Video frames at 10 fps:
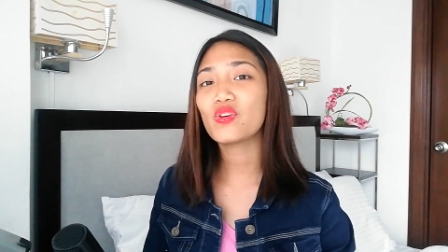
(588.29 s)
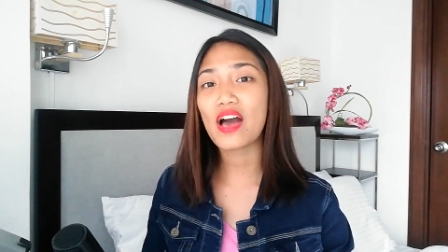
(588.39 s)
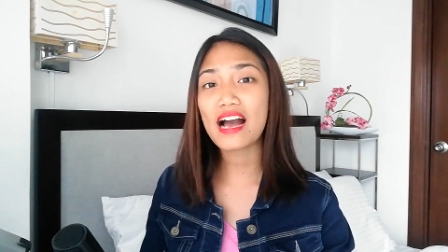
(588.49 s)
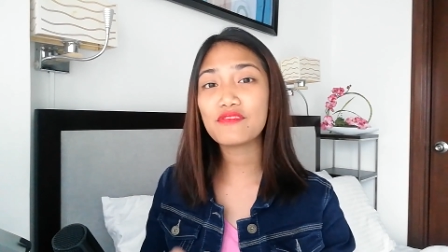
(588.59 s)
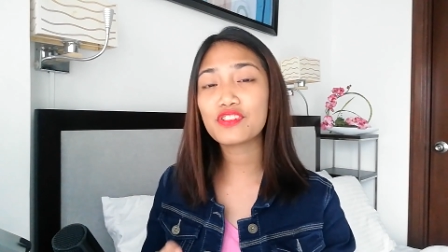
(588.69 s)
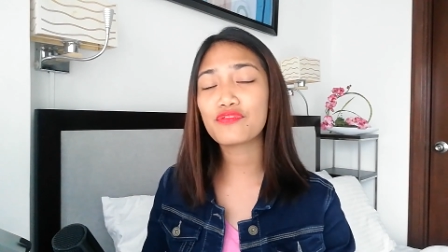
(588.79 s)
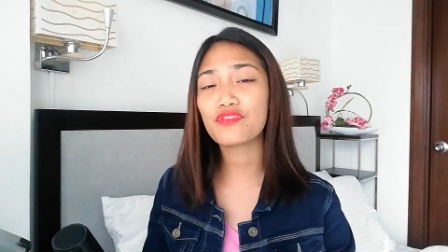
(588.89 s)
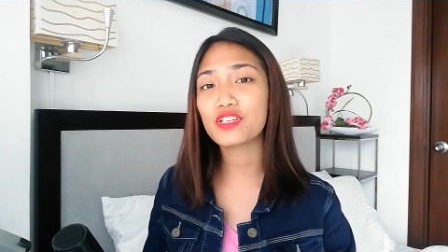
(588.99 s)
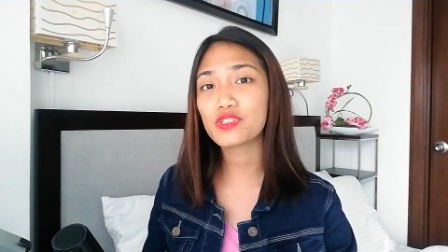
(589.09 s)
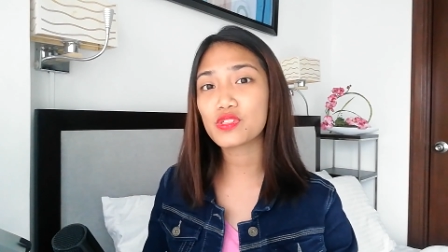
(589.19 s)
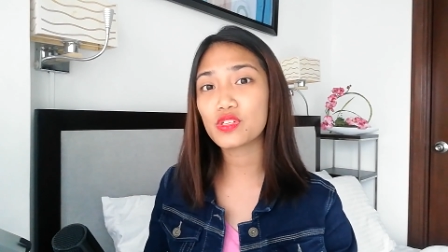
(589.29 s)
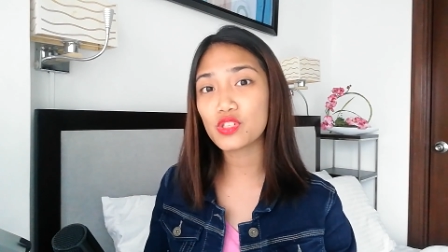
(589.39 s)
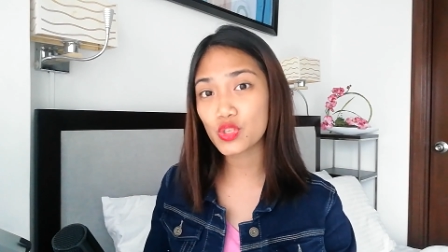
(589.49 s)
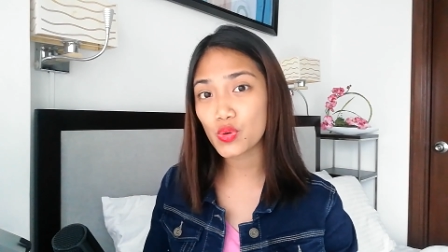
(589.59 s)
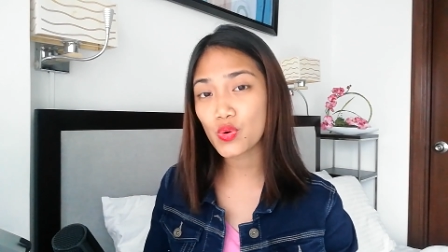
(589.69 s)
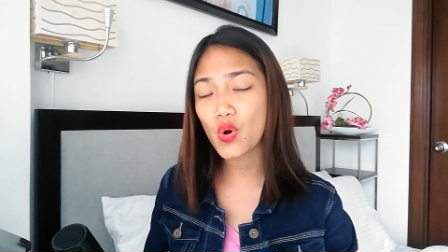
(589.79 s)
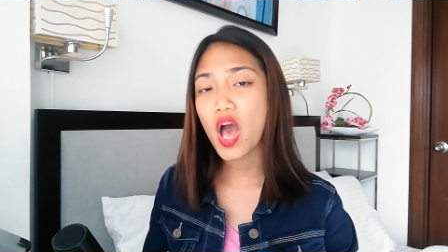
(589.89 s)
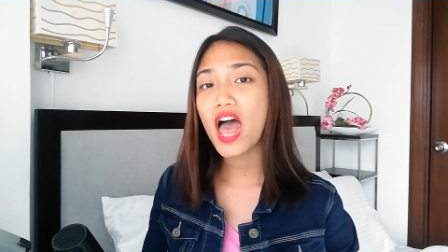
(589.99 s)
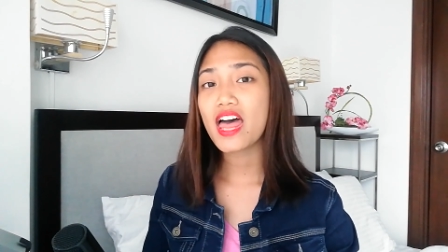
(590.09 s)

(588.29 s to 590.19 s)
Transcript: You have to first do